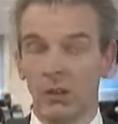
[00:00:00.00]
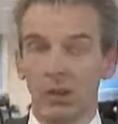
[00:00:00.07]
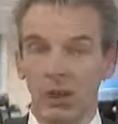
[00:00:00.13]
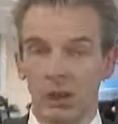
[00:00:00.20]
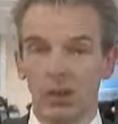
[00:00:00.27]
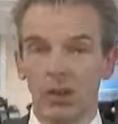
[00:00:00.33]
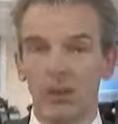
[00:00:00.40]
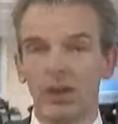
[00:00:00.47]

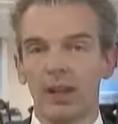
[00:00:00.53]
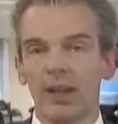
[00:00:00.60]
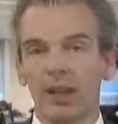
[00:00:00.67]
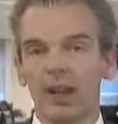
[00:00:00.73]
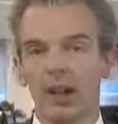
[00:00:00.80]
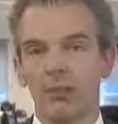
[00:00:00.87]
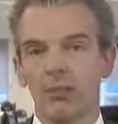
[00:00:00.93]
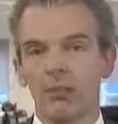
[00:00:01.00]
Well, I mean,
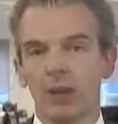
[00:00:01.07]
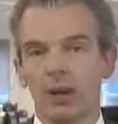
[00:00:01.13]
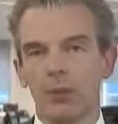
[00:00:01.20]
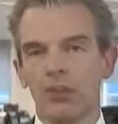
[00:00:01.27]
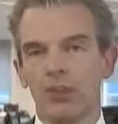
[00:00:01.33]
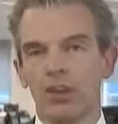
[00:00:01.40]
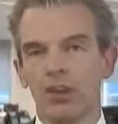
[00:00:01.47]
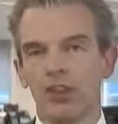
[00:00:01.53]

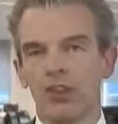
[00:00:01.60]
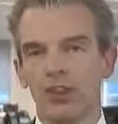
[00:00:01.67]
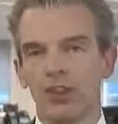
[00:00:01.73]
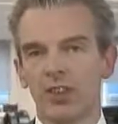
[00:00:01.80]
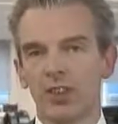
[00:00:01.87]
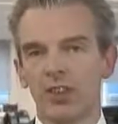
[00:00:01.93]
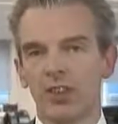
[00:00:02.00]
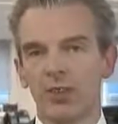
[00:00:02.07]
I'm
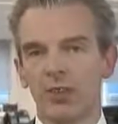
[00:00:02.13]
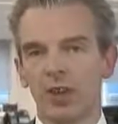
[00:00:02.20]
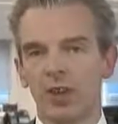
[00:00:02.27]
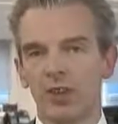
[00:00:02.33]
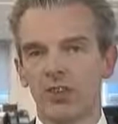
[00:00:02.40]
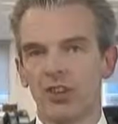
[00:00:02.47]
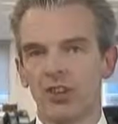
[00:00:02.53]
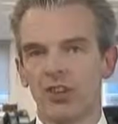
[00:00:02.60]
targeting the
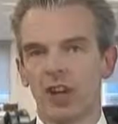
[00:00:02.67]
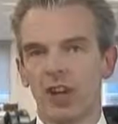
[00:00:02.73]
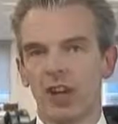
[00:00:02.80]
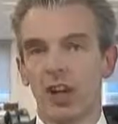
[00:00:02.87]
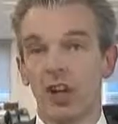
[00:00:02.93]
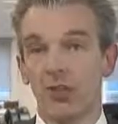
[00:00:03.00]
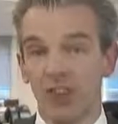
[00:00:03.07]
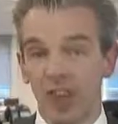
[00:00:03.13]

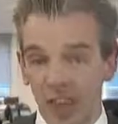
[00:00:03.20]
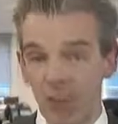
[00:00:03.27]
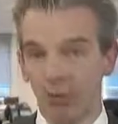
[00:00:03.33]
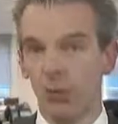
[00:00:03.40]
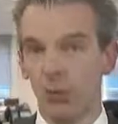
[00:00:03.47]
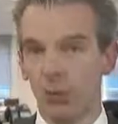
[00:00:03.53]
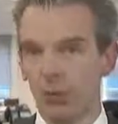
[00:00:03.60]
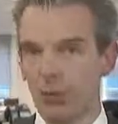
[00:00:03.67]
2010 lows
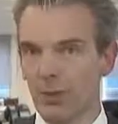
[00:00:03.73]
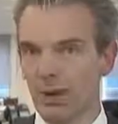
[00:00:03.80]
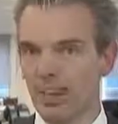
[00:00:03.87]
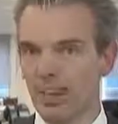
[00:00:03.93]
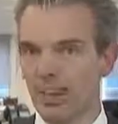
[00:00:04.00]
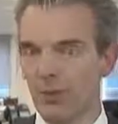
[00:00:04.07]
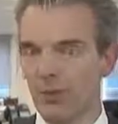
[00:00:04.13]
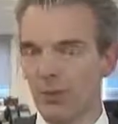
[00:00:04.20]
if we
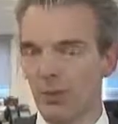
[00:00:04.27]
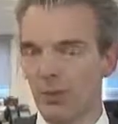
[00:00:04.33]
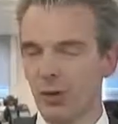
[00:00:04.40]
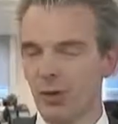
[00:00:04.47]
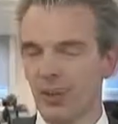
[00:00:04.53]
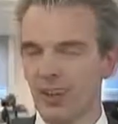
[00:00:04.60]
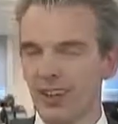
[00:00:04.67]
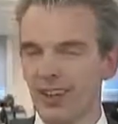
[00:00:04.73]
break
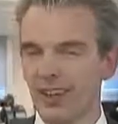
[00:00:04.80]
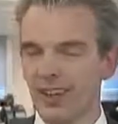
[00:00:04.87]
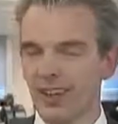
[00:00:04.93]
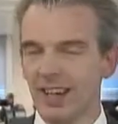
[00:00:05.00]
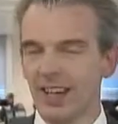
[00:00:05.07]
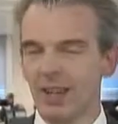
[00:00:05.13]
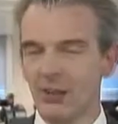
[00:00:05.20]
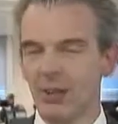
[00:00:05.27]
1150,
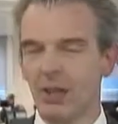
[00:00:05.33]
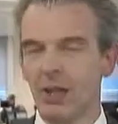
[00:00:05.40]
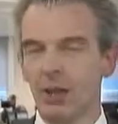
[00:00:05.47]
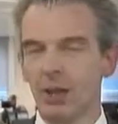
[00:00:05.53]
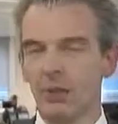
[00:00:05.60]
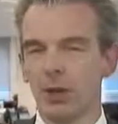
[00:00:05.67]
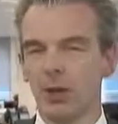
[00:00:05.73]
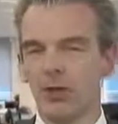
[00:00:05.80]
and that's by
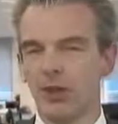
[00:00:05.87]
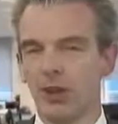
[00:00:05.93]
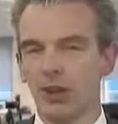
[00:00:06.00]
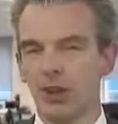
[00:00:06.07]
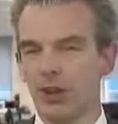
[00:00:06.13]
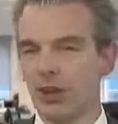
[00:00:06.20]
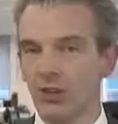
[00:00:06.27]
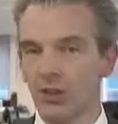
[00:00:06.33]
no means
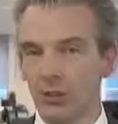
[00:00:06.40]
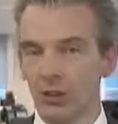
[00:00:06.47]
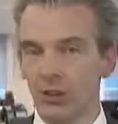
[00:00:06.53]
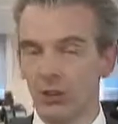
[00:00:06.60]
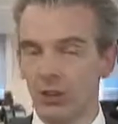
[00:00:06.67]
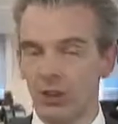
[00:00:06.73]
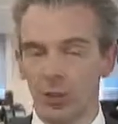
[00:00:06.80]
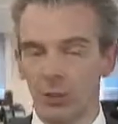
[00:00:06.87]
certain.
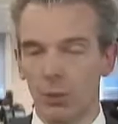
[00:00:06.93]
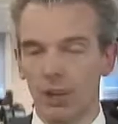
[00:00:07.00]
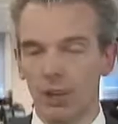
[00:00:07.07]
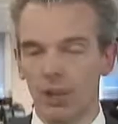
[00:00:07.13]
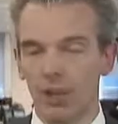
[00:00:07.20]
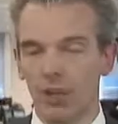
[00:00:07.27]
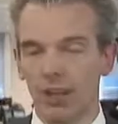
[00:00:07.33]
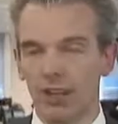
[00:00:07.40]

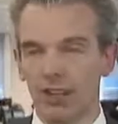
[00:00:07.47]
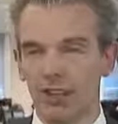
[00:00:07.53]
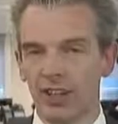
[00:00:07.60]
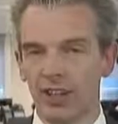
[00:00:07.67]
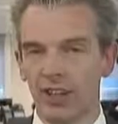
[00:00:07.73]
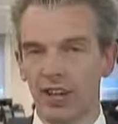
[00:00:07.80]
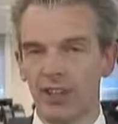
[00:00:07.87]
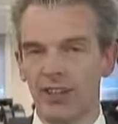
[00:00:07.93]
We could
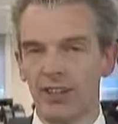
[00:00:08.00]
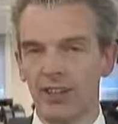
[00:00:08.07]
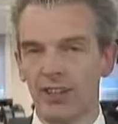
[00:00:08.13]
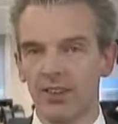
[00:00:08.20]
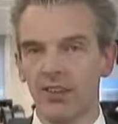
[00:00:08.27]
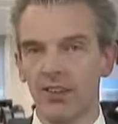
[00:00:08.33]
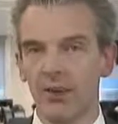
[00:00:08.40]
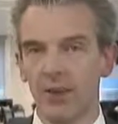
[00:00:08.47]
actually get
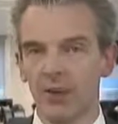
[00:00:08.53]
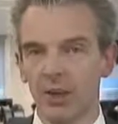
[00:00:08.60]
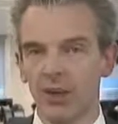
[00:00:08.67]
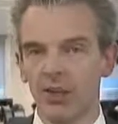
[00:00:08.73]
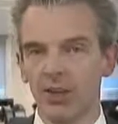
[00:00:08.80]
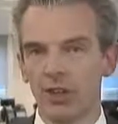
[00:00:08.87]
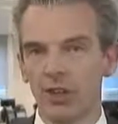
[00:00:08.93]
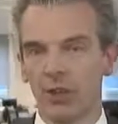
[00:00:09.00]
a
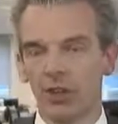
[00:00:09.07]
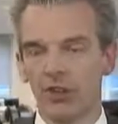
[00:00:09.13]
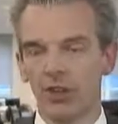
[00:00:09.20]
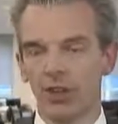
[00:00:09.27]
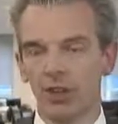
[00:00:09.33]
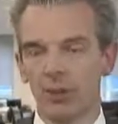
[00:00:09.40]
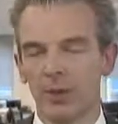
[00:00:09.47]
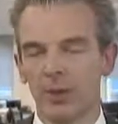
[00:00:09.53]
deterioration in
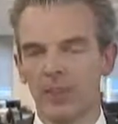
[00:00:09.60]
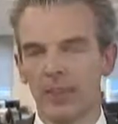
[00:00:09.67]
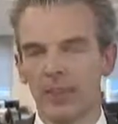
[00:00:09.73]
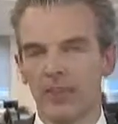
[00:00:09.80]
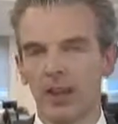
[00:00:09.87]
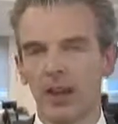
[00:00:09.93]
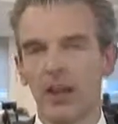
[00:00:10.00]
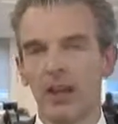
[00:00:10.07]
US economic
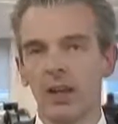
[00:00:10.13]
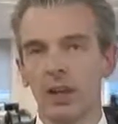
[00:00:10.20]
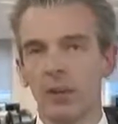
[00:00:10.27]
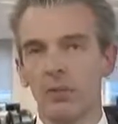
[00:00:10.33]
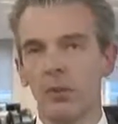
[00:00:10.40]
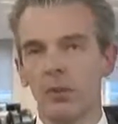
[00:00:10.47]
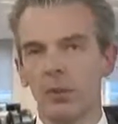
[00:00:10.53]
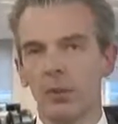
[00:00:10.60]
data,
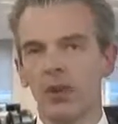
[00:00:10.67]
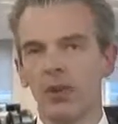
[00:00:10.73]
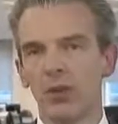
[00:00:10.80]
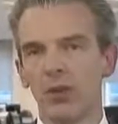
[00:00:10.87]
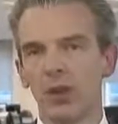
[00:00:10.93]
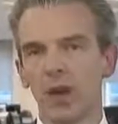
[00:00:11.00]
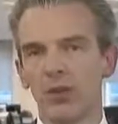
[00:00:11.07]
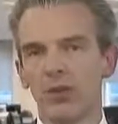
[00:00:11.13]
but the
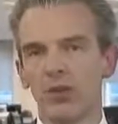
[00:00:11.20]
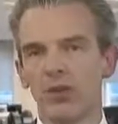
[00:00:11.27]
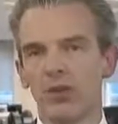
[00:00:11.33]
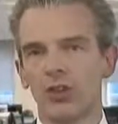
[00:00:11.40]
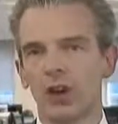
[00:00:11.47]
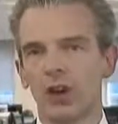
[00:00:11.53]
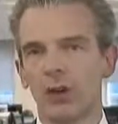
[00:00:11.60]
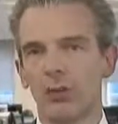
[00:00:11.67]

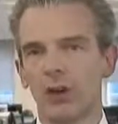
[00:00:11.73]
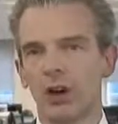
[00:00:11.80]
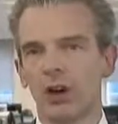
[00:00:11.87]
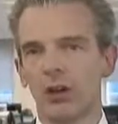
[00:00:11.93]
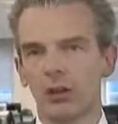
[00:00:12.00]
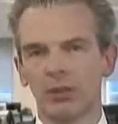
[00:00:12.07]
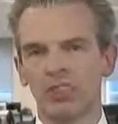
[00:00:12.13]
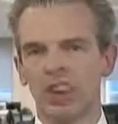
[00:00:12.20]
$1,000
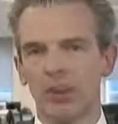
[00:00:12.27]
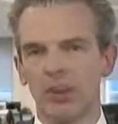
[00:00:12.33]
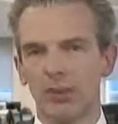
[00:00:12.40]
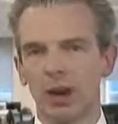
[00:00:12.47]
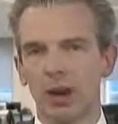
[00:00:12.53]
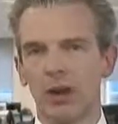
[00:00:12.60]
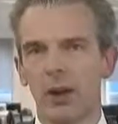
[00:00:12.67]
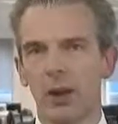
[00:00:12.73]
mark,
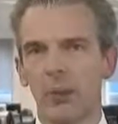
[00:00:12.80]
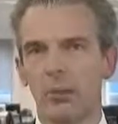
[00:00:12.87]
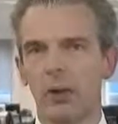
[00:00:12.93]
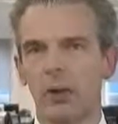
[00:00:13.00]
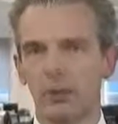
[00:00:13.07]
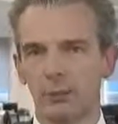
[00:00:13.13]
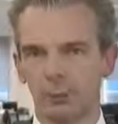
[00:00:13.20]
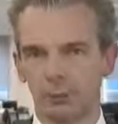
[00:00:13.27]
nice round
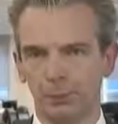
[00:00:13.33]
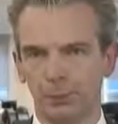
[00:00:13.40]
number.